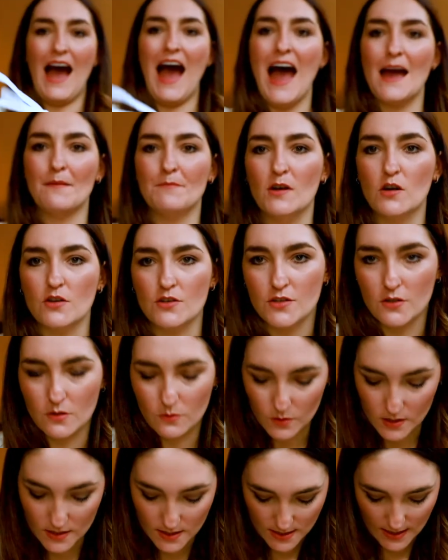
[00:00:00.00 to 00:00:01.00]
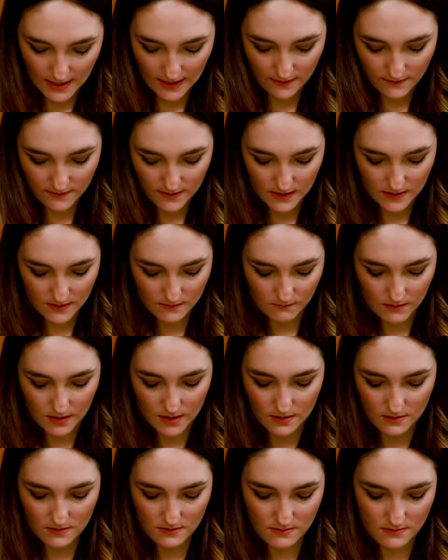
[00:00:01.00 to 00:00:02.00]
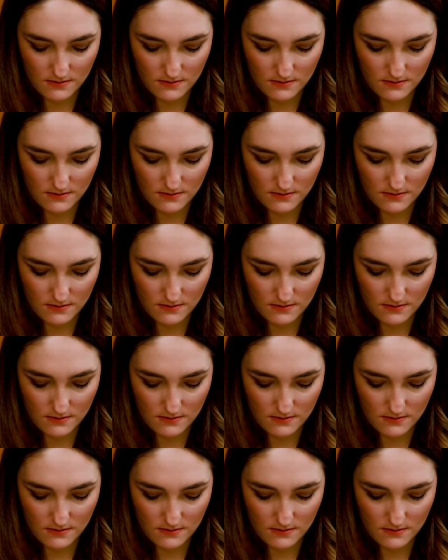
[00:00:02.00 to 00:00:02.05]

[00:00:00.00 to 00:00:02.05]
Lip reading: I'm not sure what to think of this one.